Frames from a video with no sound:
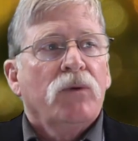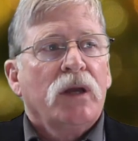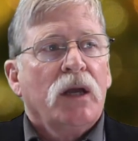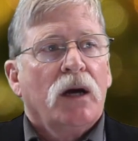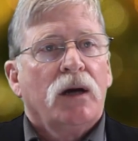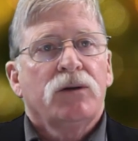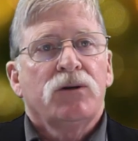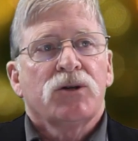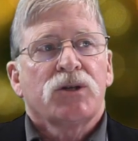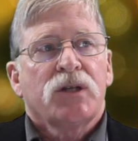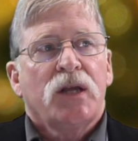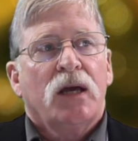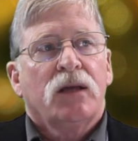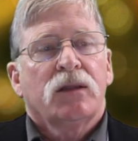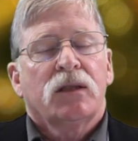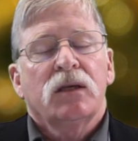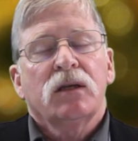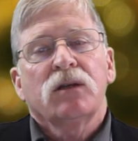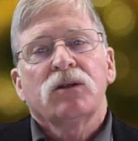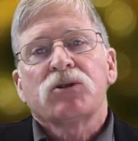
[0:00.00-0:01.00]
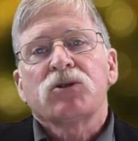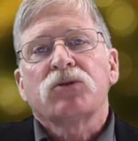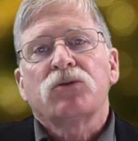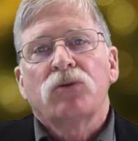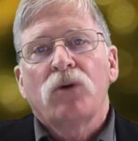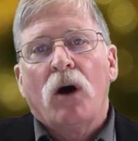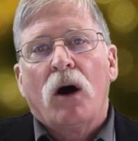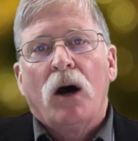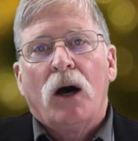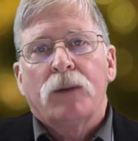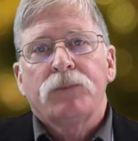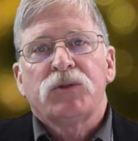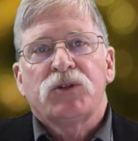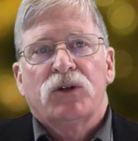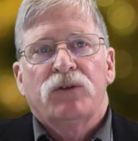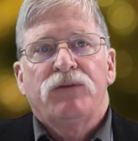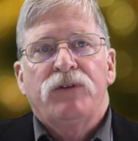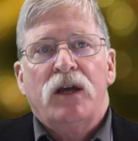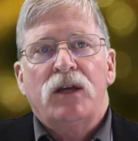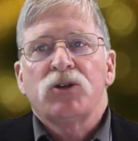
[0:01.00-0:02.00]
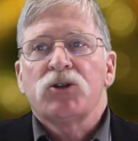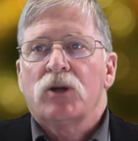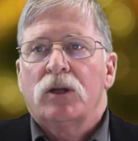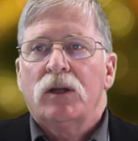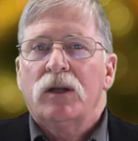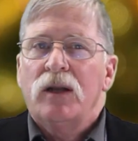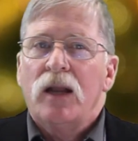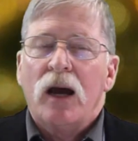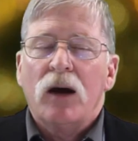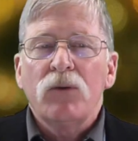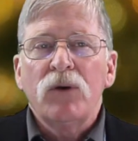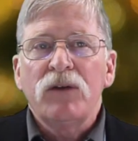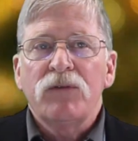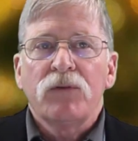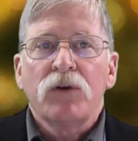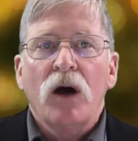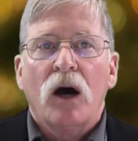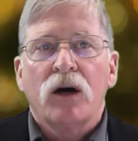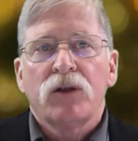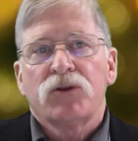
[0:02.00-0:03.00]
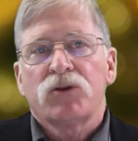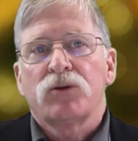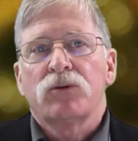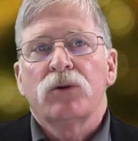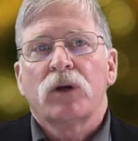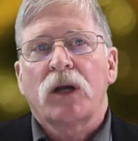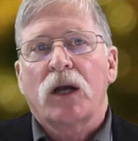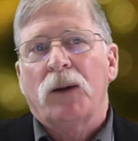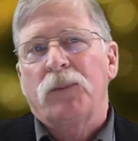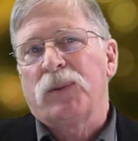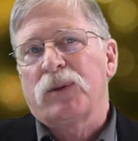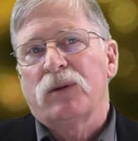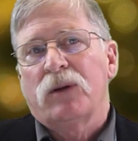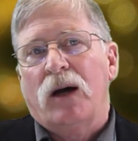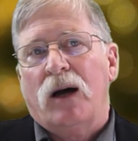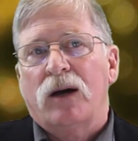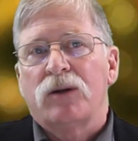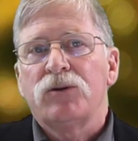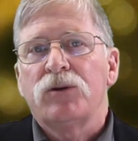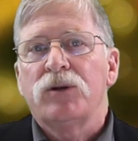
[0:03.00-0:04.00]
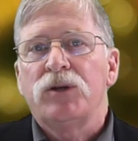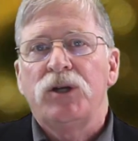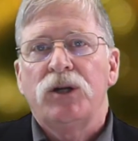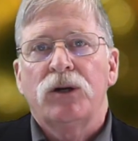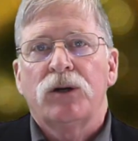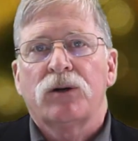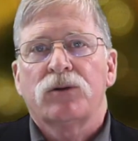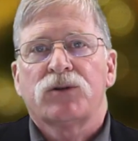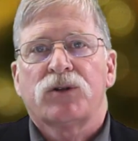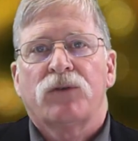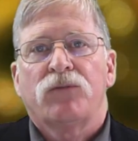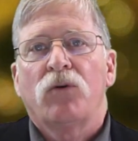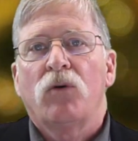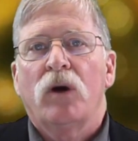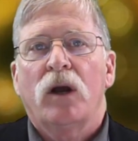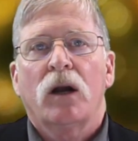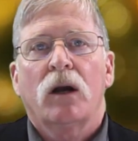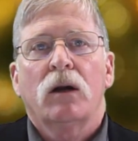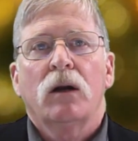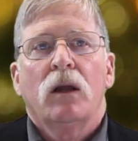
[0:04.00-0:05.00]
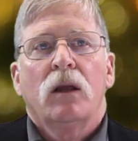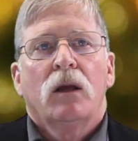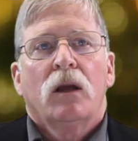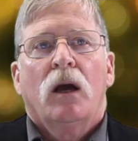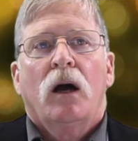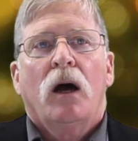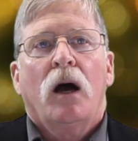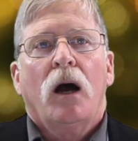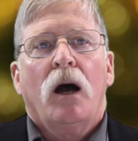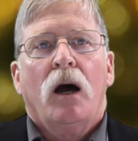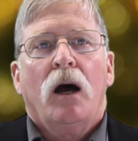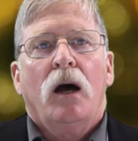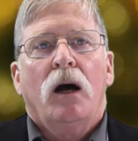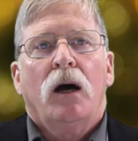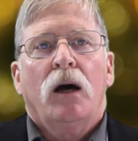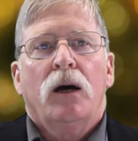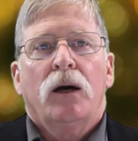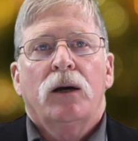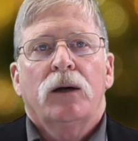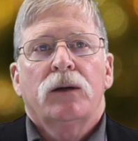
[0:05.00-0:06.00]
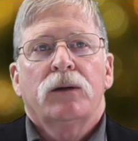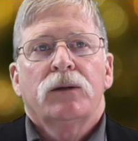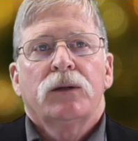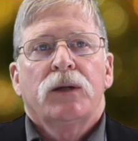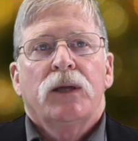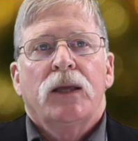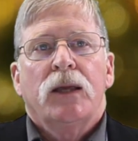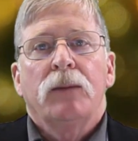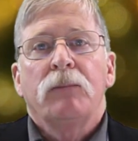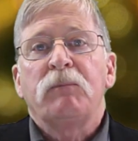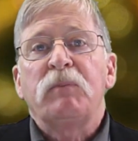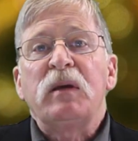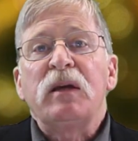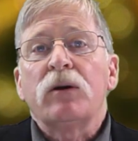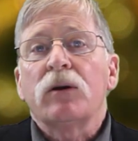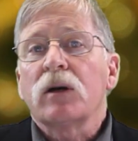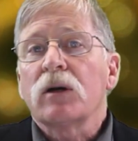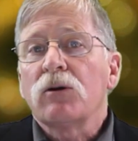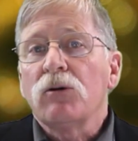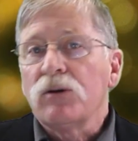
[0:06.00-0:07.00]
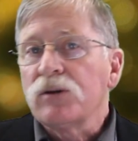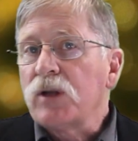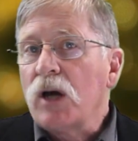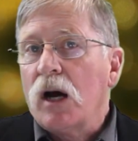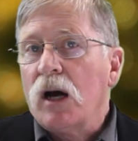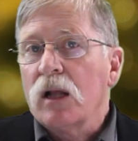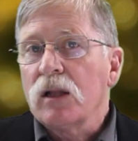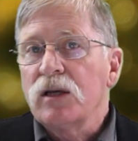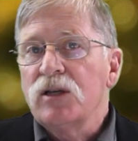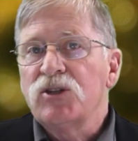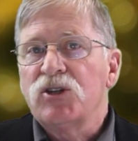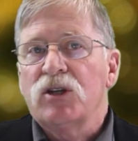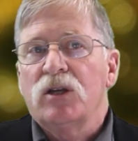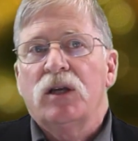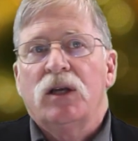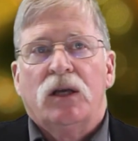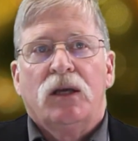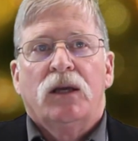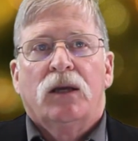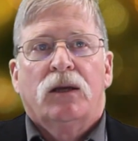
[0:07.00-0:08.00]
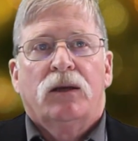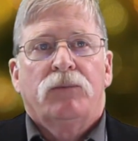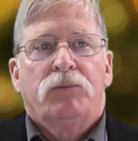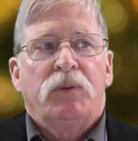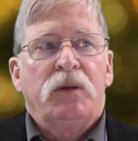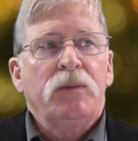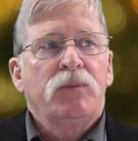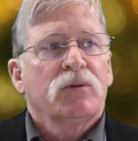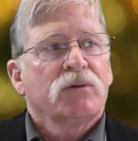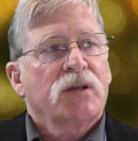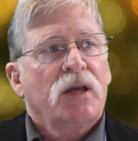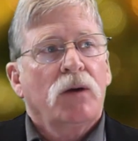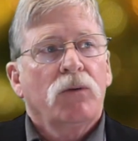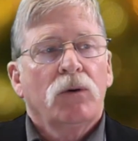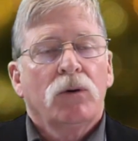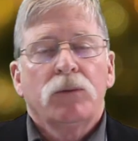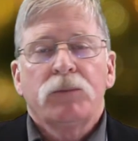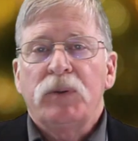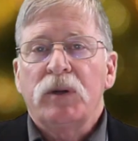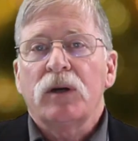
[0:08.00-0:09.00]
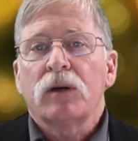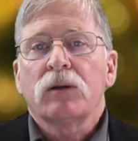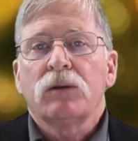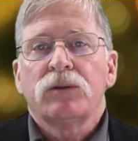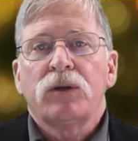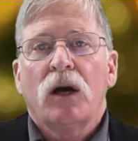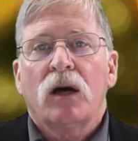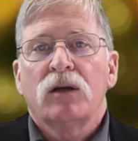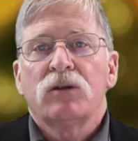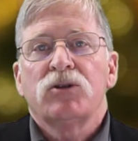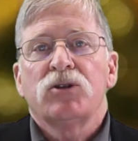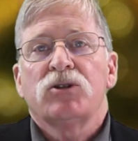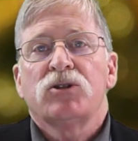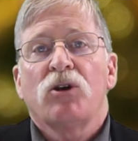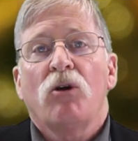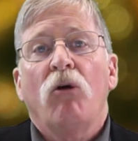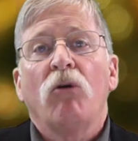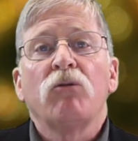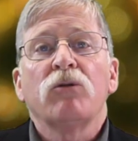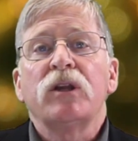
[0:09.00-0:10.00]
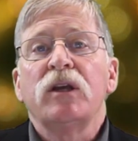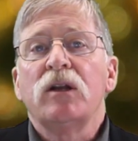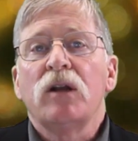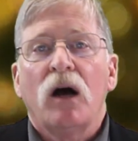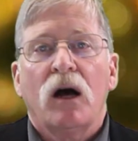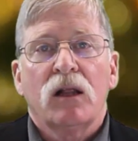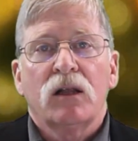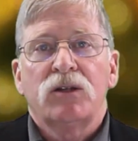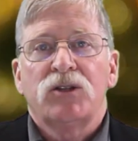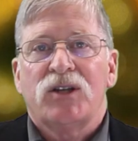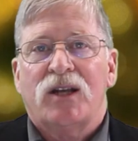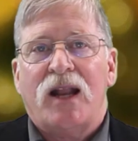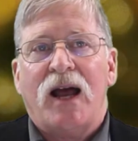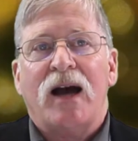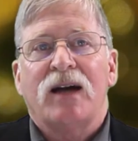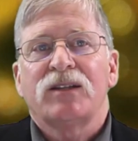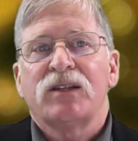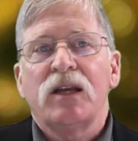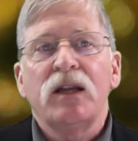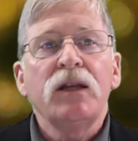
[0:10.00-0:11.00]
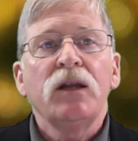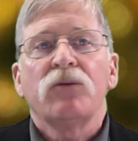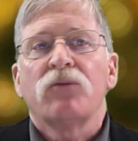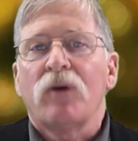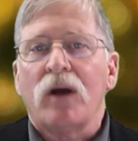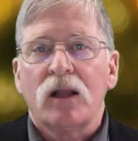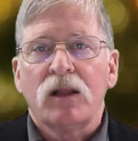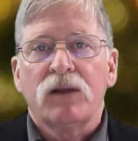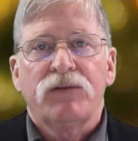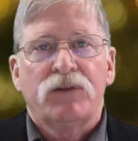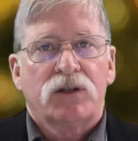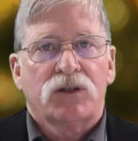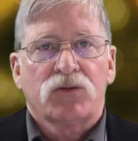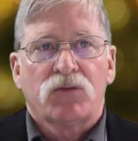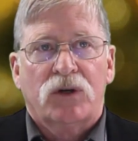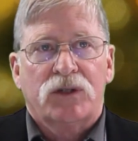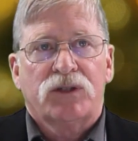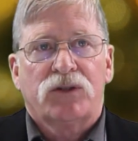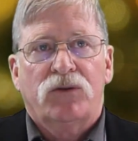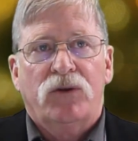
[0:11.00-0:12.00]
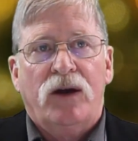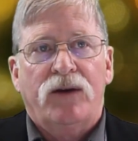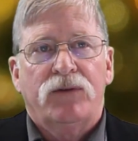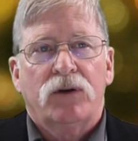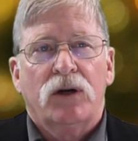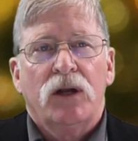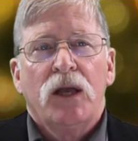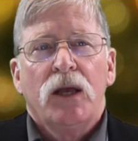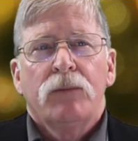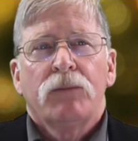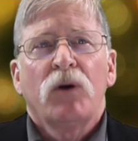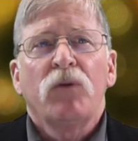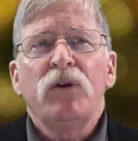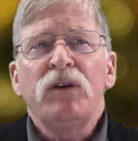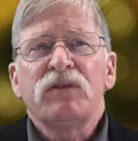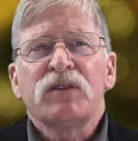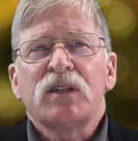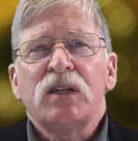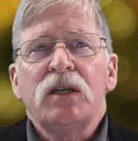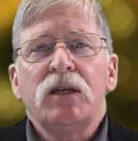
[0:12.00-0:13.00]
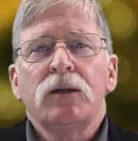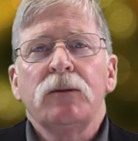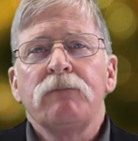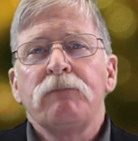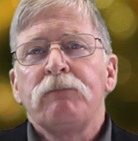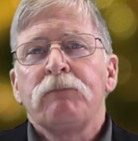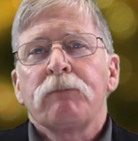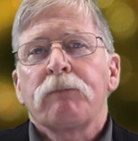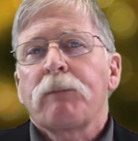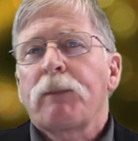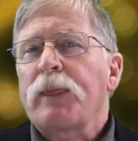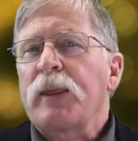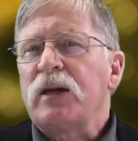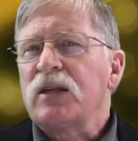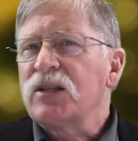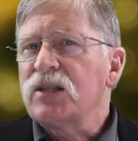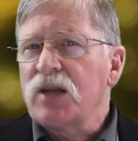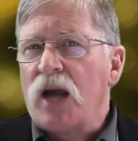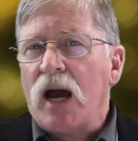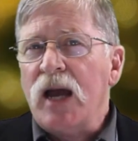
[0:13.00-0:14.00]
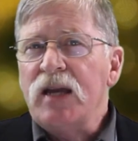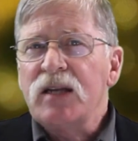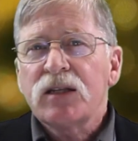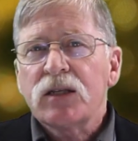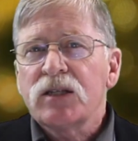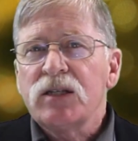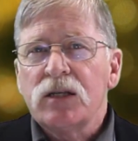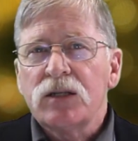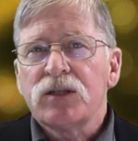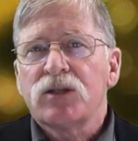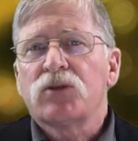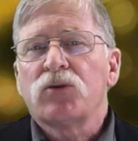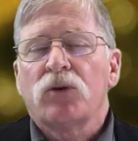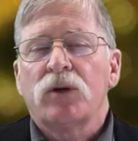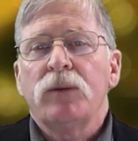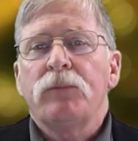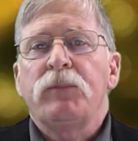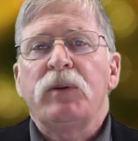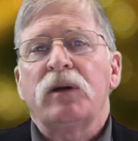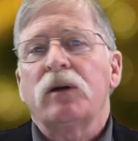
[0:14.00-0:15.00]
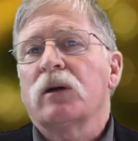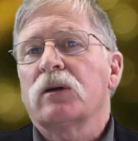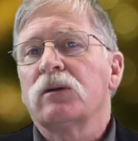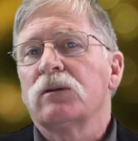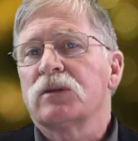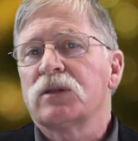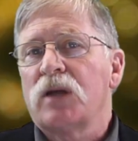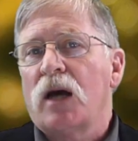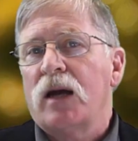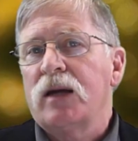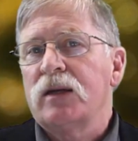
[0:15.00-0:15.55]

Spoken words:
we understand things is through observation. And now we've gone through a couple of 100 years of where empirical knowledge, people say, well, empirical knowledge is the only knowledge that has any relevance whatsoever. But we've seen scientists or empirical